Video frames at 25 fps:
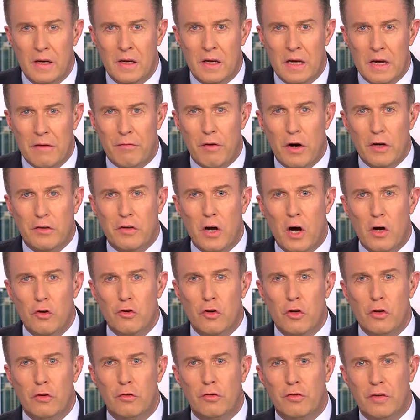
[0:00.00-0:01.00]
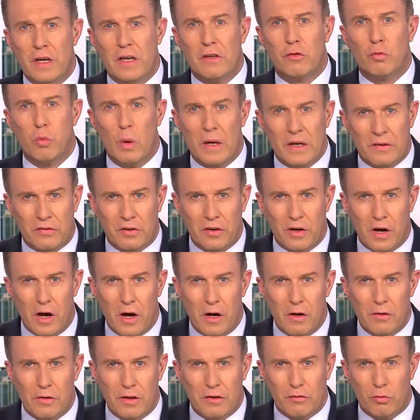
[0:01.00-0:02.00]
If I told you six weeks
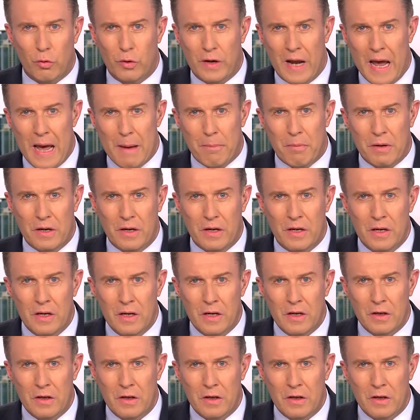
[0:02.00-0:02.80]
ago this would happen,